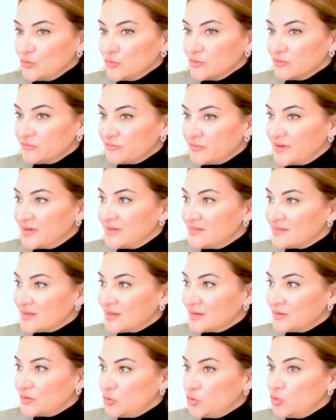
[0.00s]
you will face,
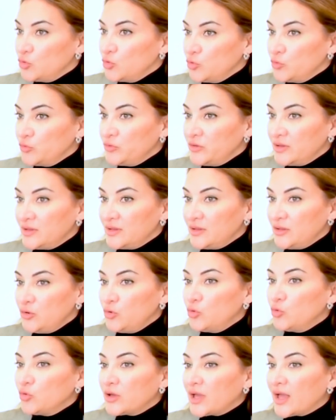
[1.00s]
and you
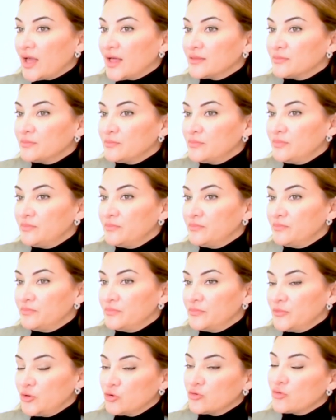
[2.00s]
you can
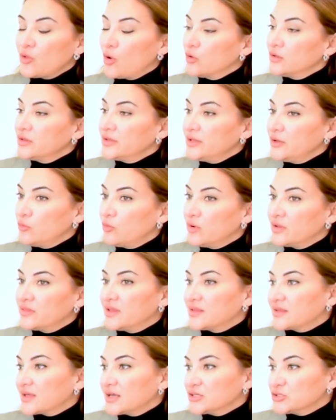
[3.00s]
you're the only one
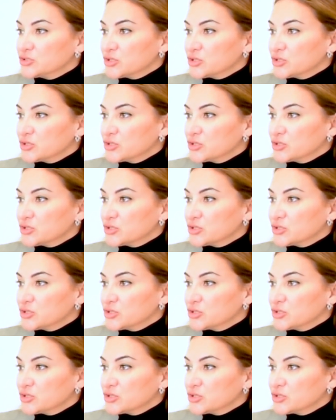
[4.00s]
that can